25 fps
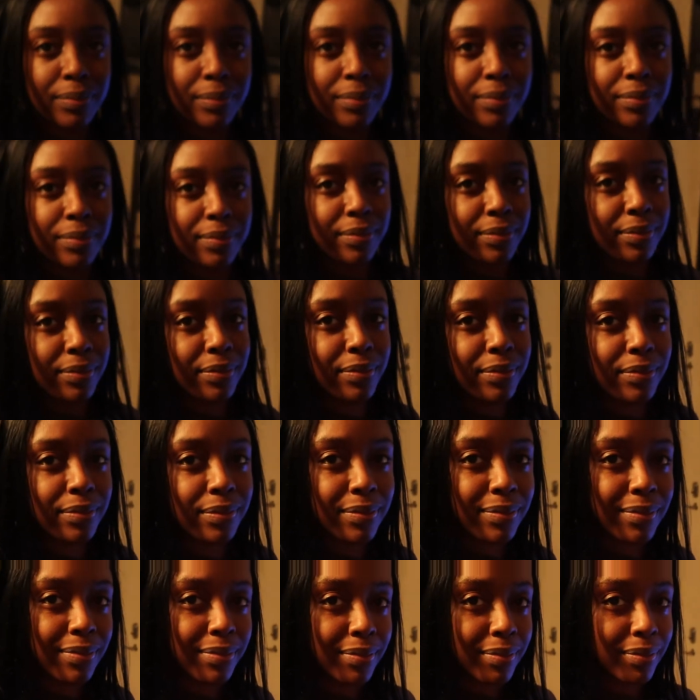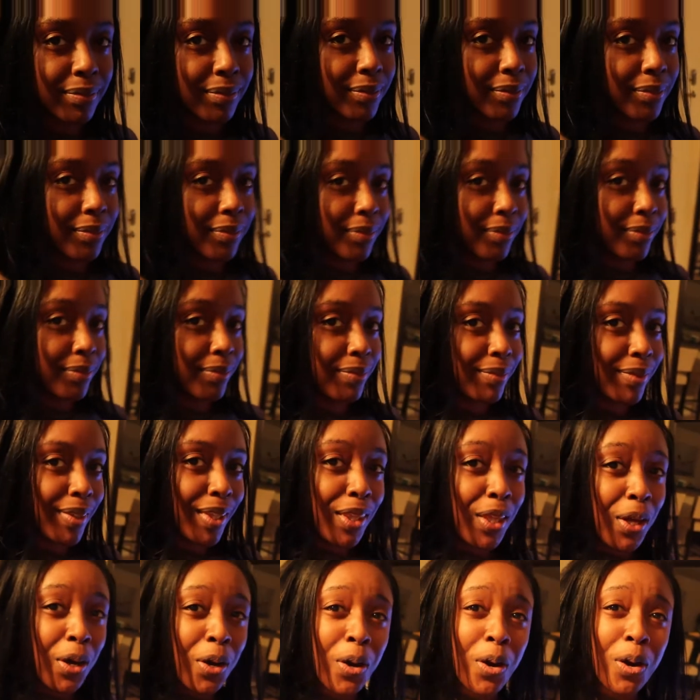The earth is my turf, just so we
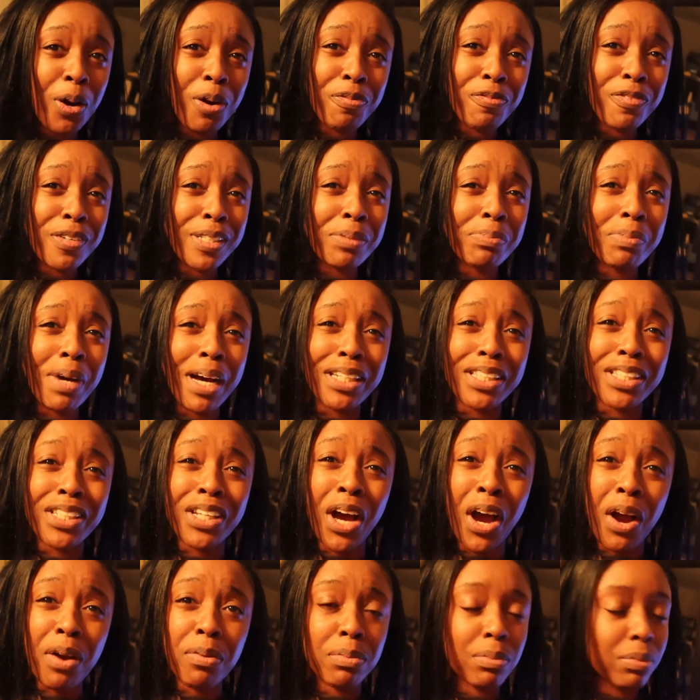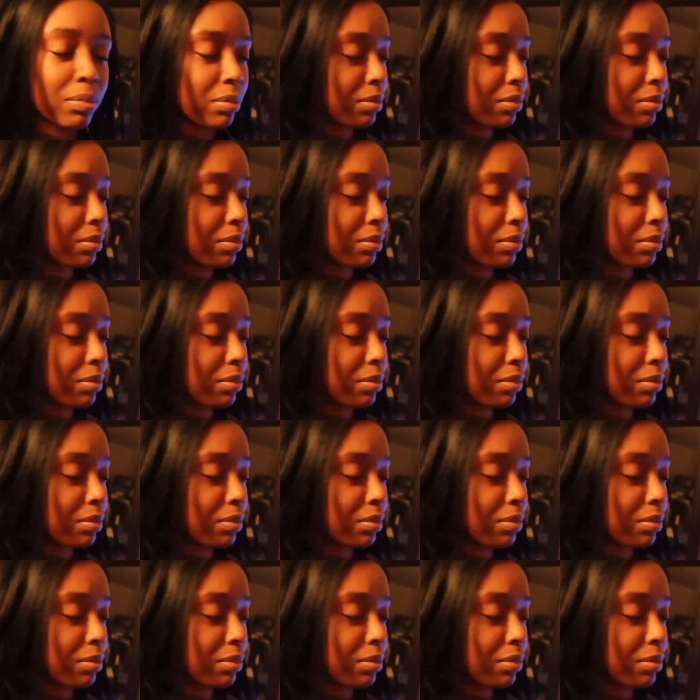clear. The earth is my turf.